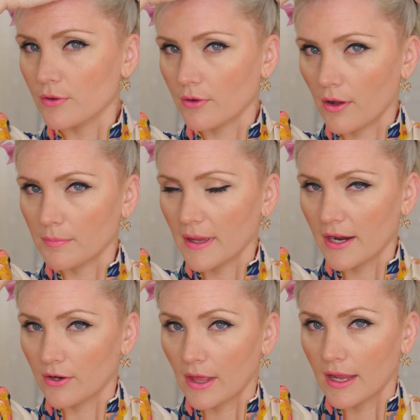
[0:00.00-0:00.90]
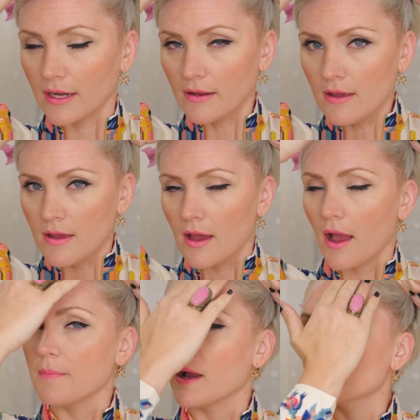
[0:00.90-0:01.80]
along my hairline,
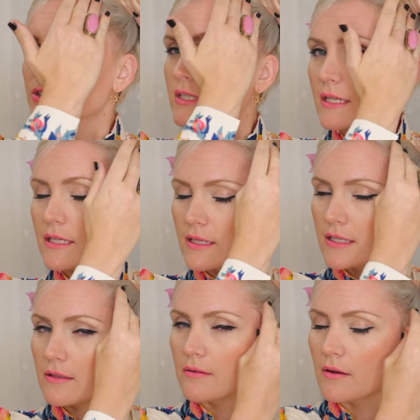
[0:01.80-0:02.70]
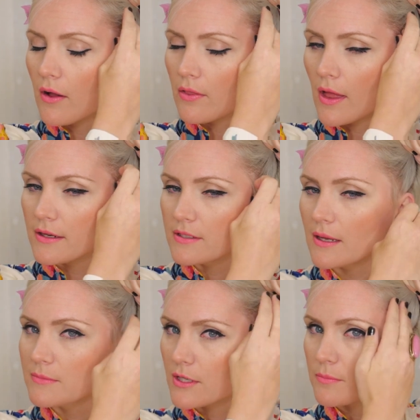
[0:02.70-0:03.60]
I'm actually gonna like a lot of
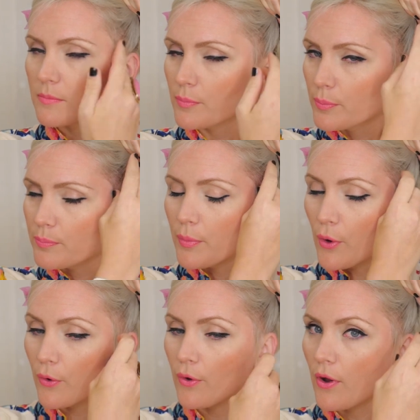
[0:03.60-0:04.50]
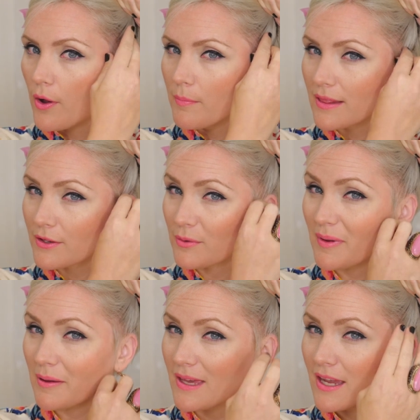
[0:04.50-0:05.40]
times I'll pull all my little
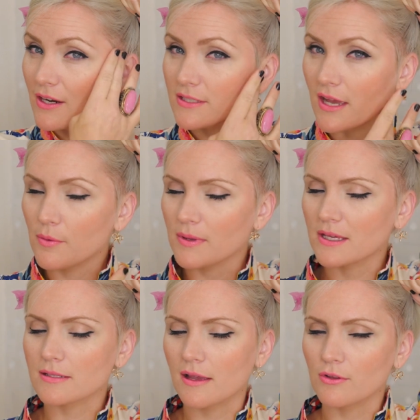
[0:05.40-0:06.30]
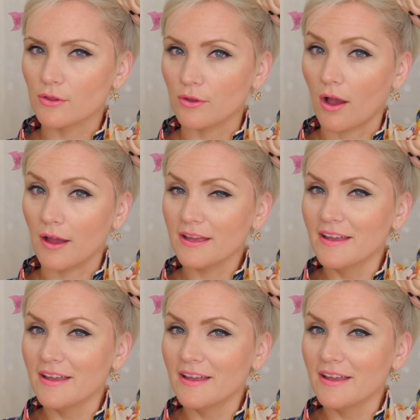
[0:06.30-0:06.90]
baby hairs out because I have a lot